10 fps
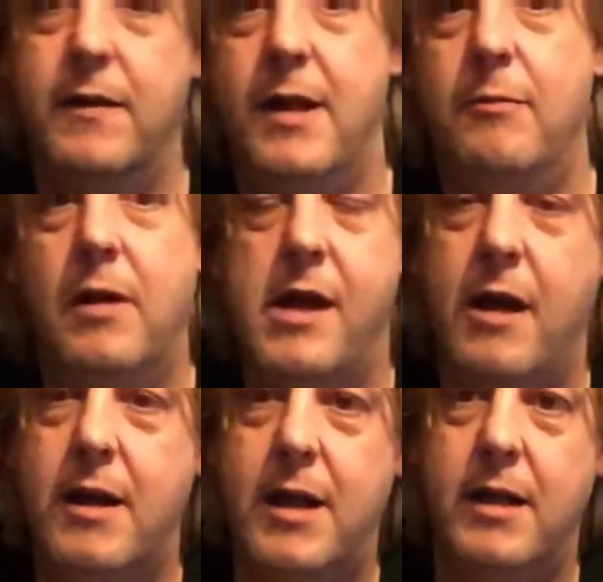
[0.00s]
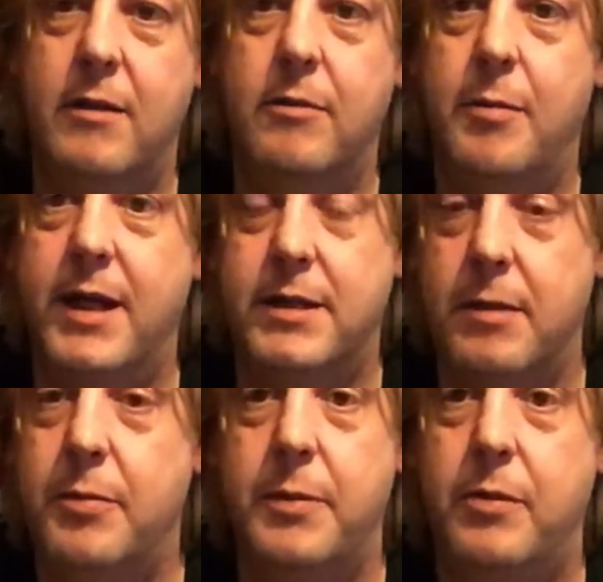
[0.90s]
And then, well, the only thing that would make
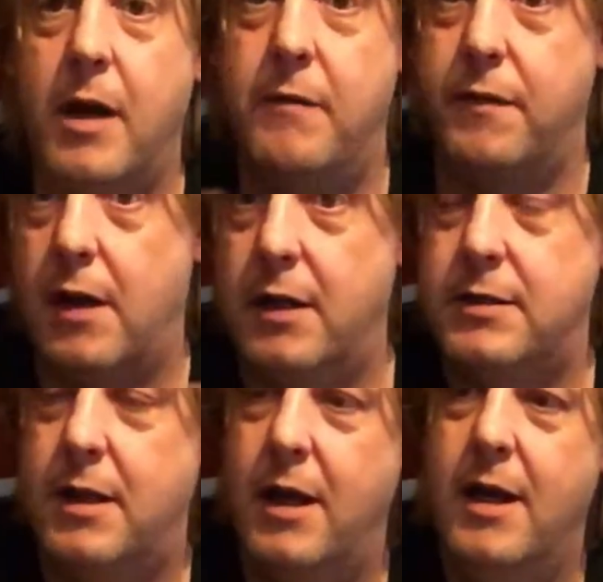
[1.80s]
some people go fast